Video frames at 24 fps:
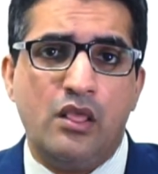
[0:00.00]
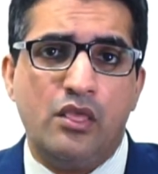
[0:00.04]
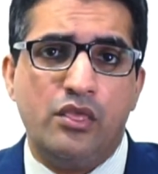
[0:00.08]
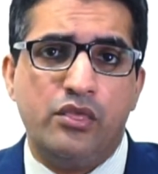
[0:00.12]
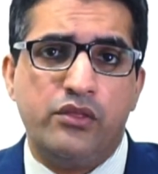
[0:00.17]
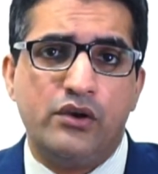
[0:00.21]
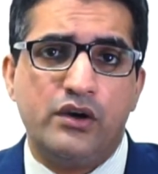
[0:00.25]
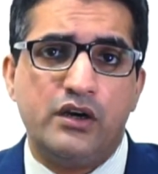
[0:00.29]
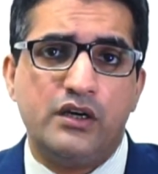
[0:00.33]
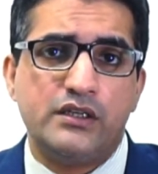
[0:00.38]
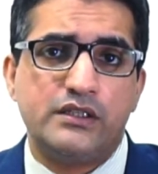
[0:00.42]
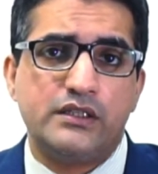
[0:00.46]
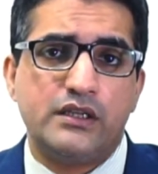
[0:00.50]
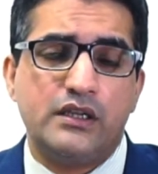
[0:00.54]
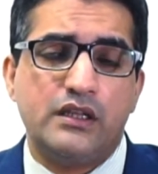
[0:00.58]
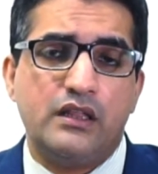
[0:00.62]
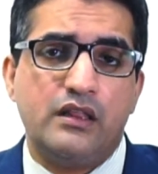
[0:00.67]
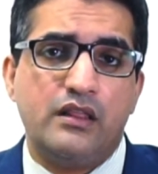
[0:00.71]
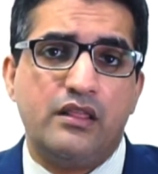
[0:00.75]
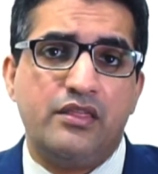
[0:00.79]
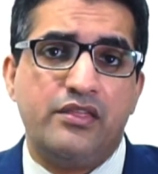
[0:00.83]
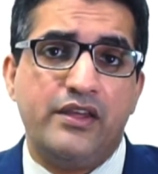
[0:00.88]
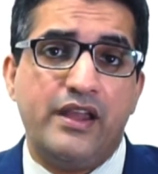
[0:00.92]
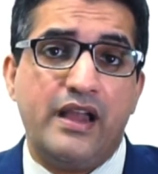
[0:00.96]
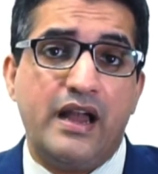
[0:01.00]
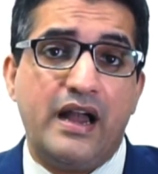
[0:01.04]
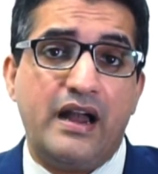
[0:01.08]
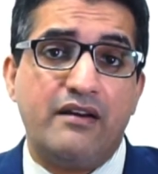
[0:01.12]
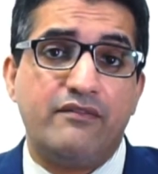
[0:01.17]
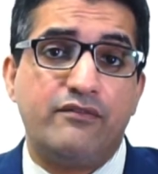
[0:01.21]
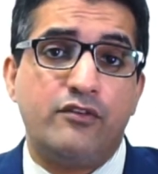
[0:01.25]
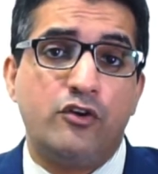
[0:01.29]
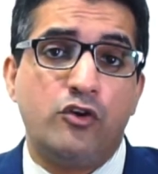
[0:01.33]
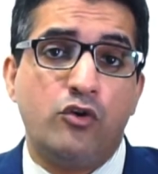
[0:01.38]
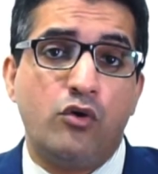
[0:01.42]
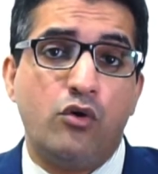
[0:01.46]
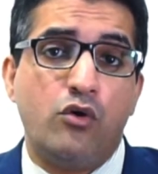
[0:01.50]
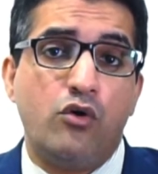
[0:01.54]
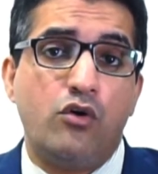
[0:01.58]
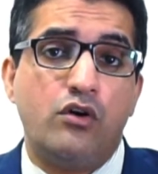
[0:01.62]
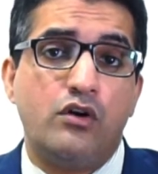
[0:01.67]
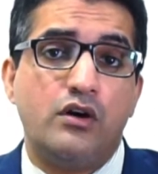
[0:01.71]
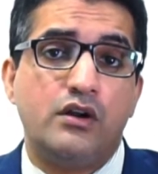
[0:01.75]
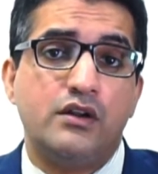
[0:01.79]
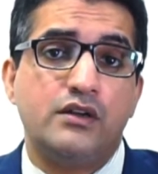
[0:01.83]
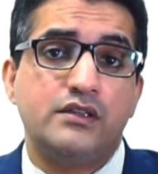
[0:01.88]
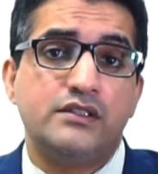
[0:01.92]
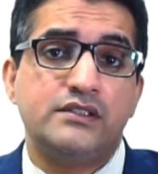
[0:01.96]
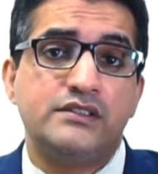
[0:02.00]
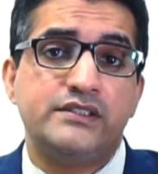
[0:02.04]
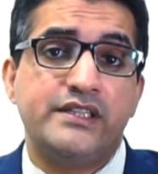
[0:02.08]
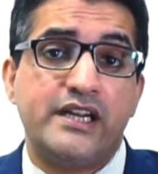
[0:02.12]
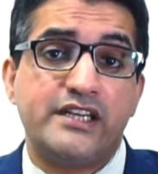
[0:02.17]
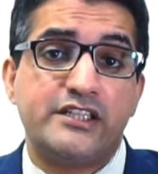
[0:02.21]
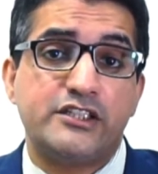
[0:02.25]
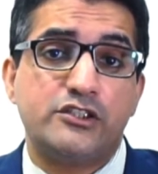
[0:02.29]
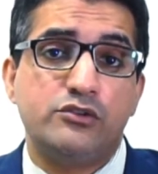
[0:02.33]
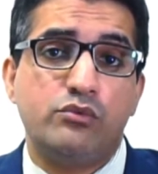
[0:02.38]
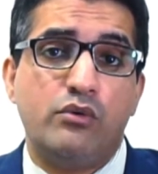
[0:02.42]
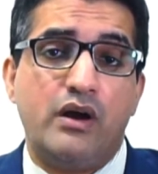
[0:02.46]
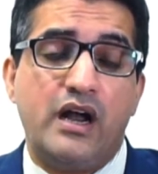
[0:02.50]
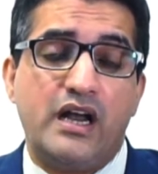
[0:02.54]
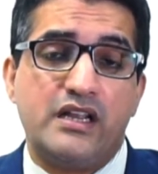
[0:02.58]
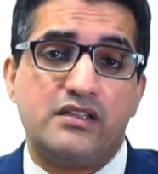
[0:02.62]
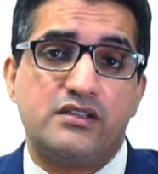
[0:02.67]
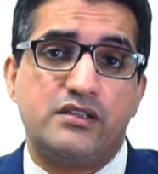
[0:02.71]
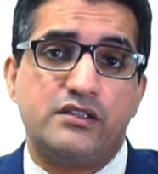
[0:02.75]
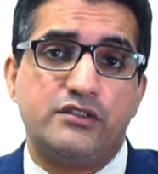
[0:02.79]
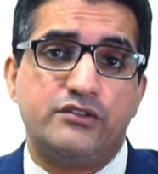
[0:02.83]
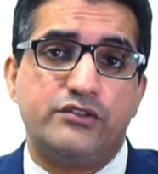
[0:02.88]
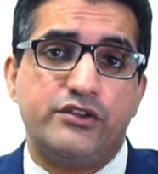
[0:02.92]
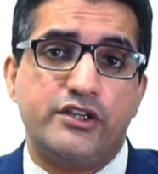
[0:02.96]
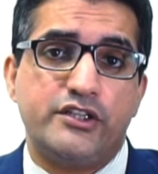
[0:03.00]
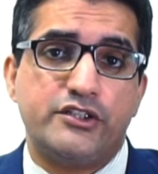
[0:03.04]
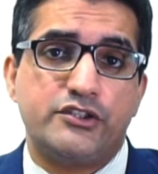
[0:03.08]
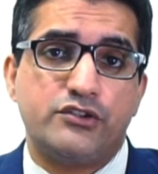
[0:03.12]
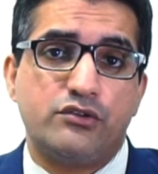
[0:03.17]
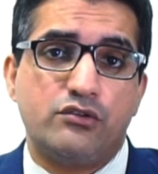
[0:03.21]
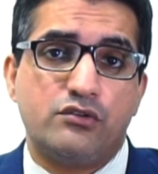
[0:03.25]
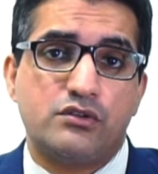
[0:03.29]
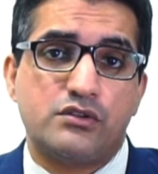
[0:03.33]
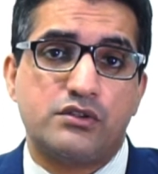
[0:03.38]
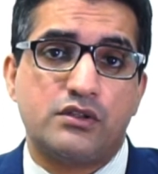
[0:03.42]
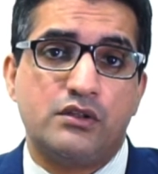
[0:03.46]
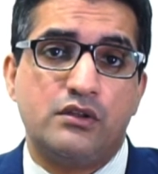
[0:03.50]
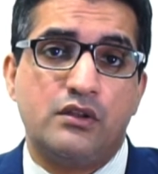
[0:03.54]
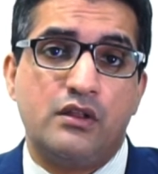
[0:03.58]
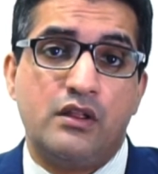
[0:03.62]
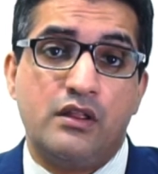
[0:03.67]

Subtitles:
Third, they have low debt to asset ratios.